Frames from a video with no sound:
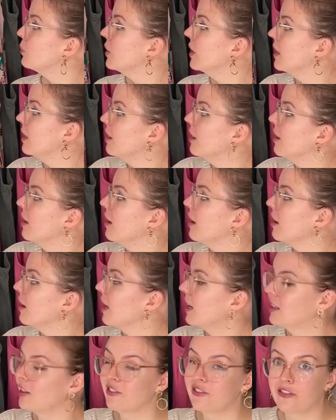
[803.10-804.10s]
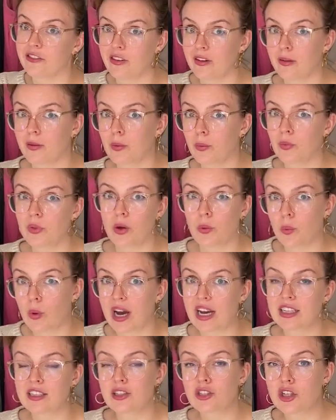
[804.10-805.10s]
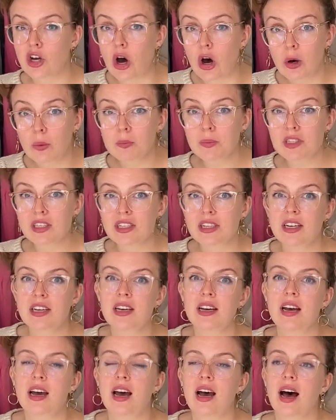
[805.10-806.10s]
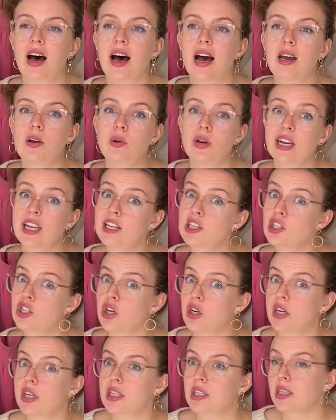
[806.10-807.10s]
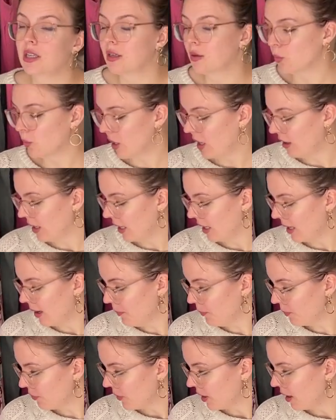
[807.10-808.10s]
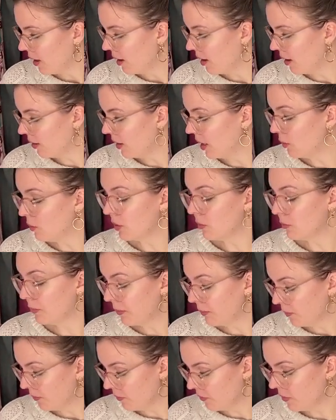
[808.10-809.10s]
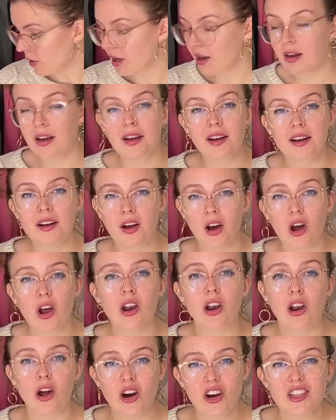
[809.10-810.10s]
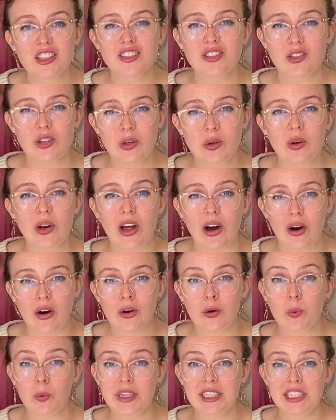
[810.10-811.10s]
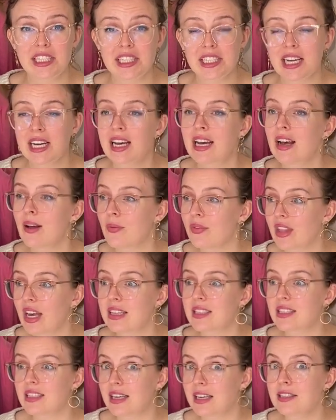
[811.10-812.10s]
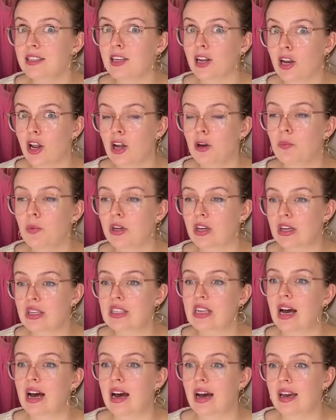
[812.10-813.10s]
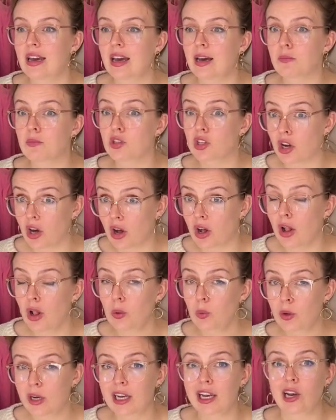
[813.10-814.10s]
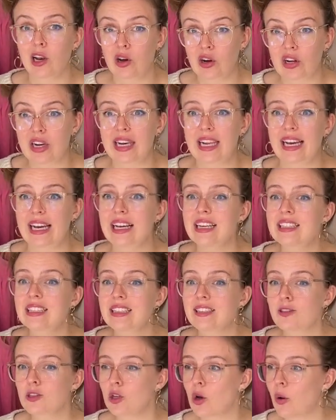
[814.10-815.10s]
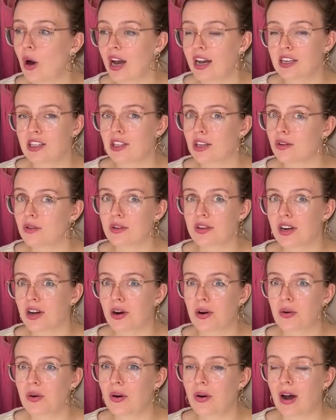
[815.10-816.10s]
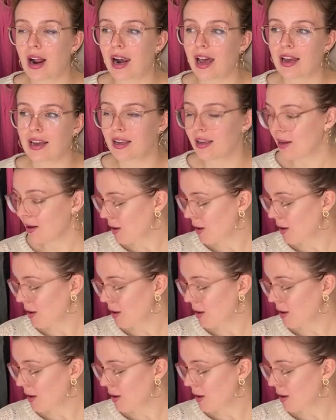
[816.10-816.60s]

with like the white tops. I really enjoyed wearing them. They were a lot too long, which that says a lot because I am tall with long legs, so I don't know, like